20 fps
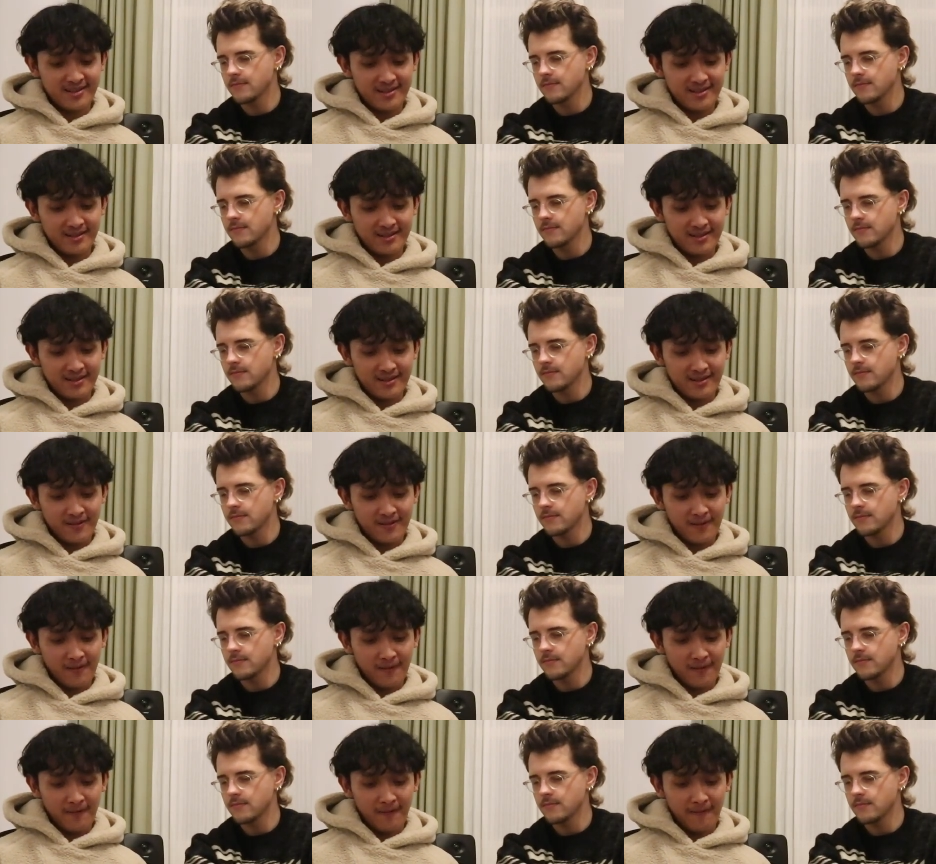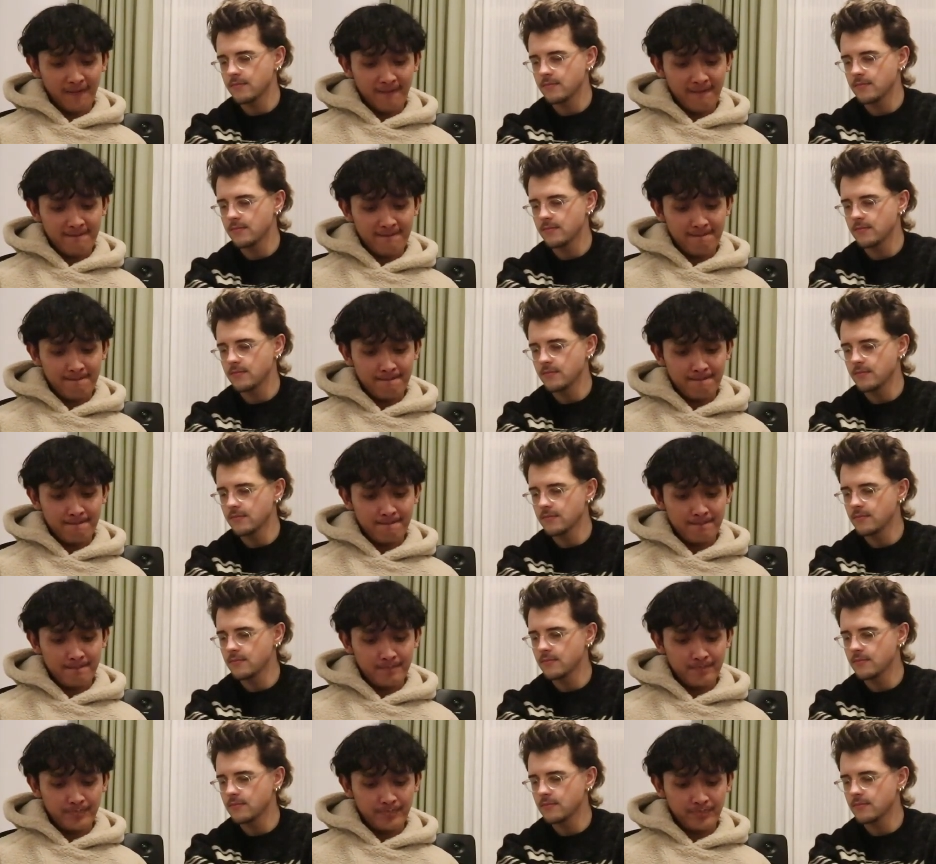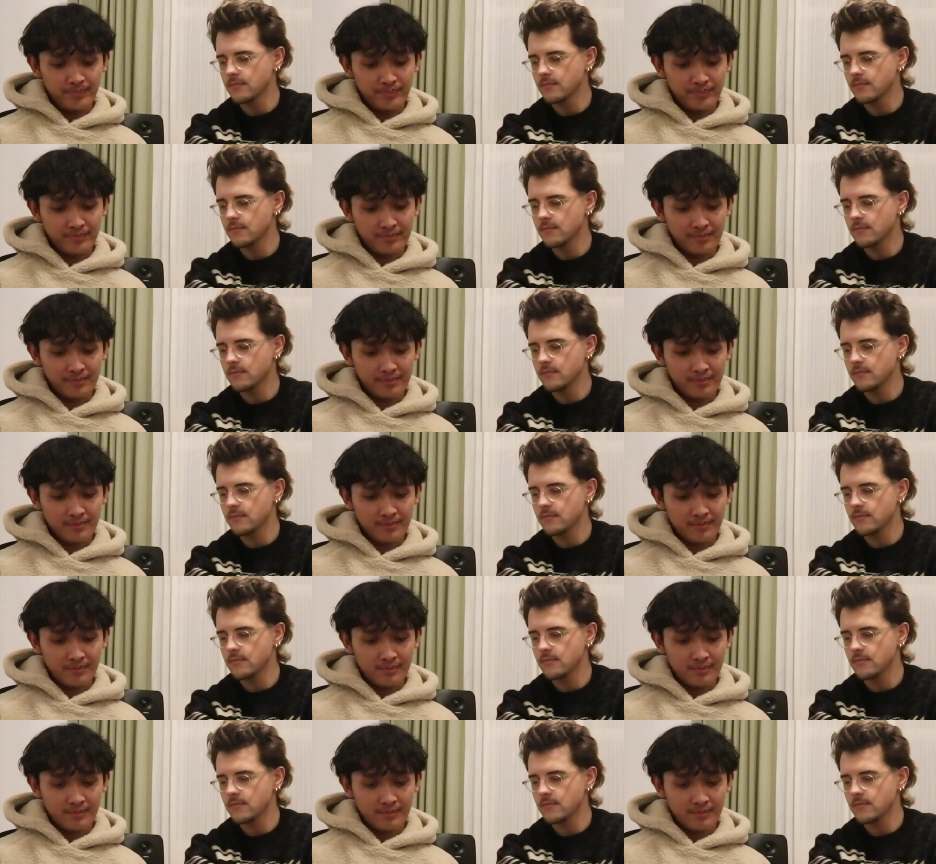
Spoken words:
No one is speaking in this clip.